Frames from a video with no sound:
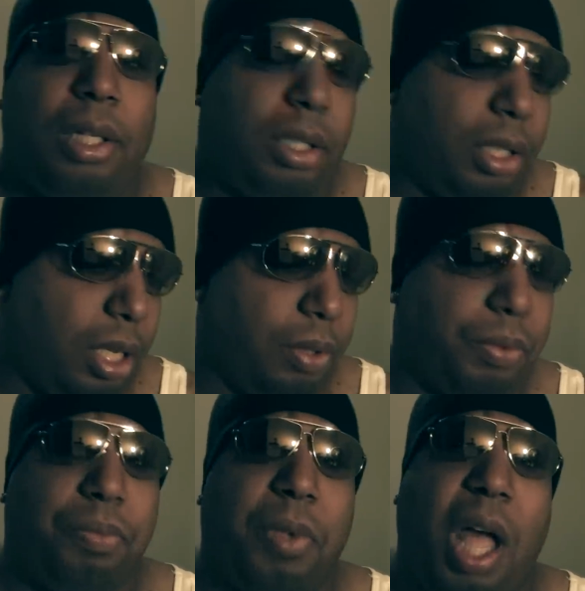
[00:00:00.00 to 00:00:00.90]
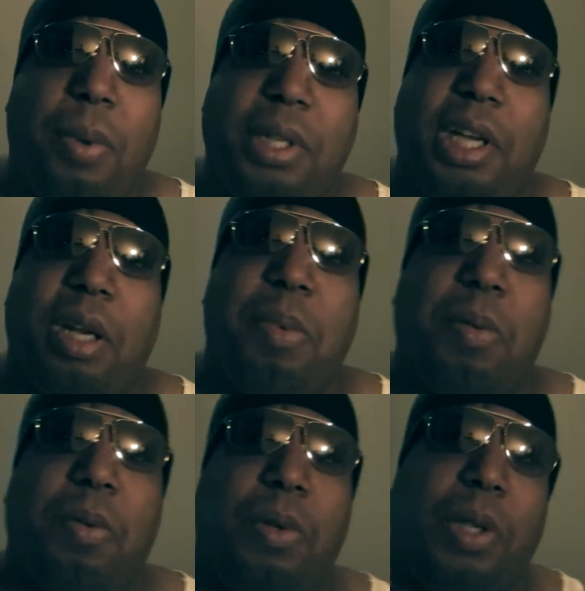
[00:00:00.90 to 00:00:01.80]
So I want to tell the
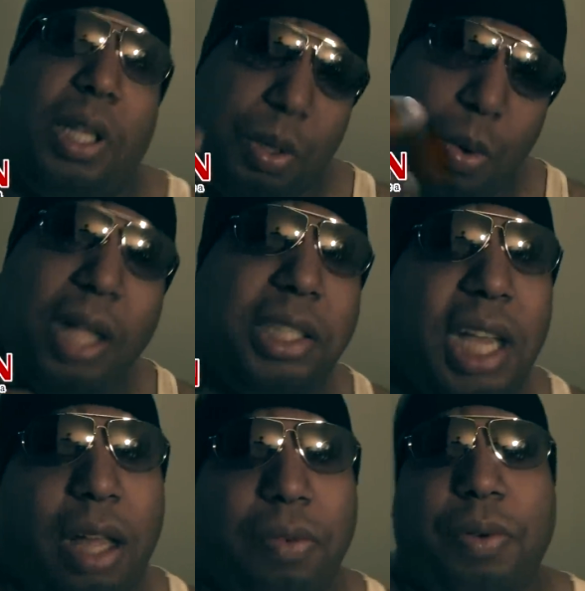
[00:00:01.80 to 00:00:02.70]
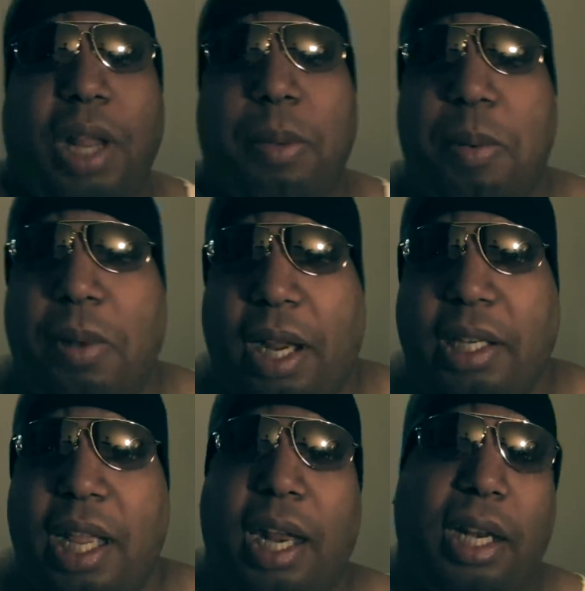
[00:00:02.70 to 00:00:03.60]
people, watch out for like people
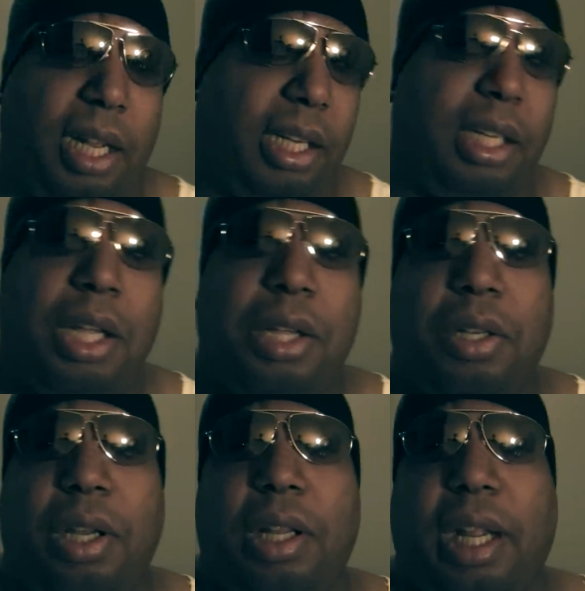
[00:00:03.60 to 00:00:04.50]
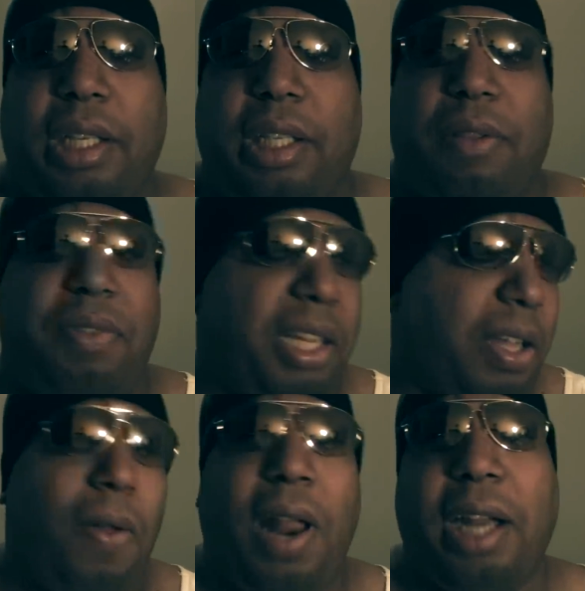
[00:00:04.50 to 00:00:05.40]
like that. Like, like if they
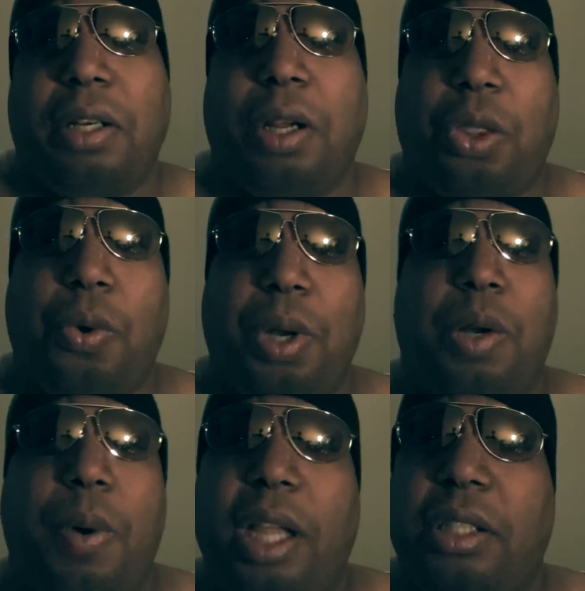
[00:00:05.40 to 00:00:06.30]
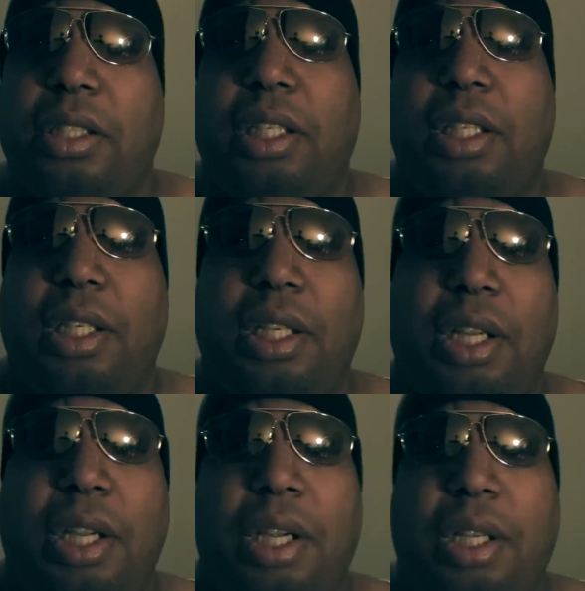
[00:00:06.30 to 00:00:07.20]
don't like their authority questioned,
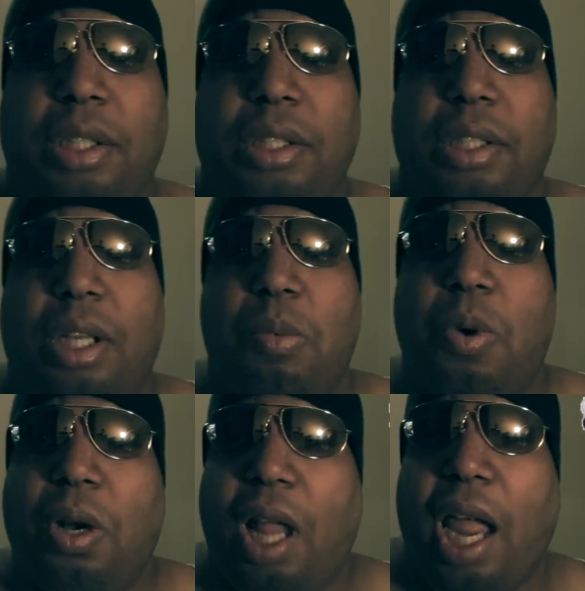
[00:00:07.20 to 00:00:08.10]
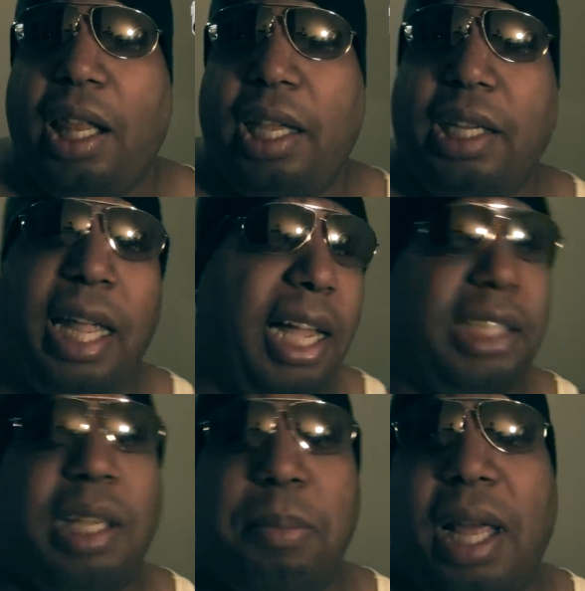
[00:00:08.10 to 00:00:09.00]
you know, more likely they
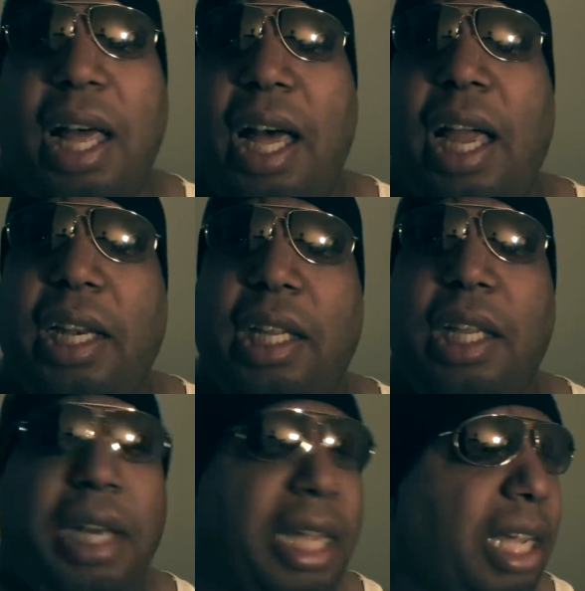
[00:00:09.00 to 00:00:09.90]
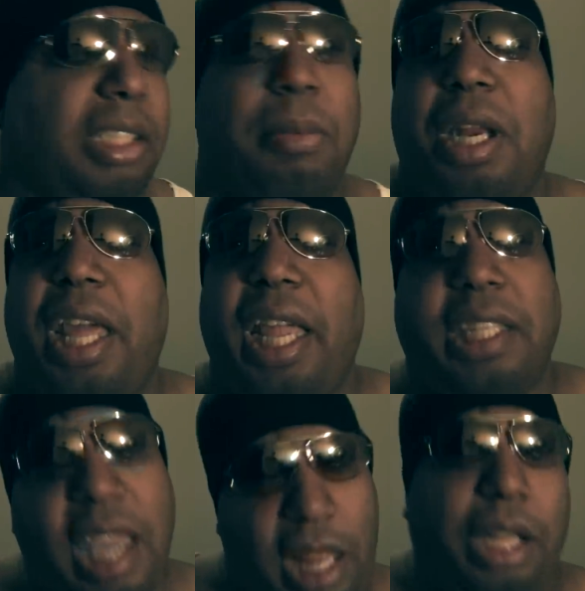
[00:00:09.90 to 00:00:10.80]
got something to hide. They got something that they
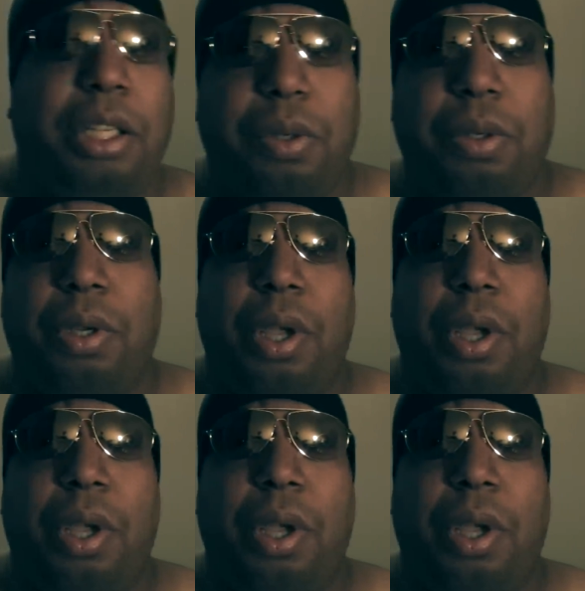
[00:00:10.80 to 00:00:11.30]
ain't telling you.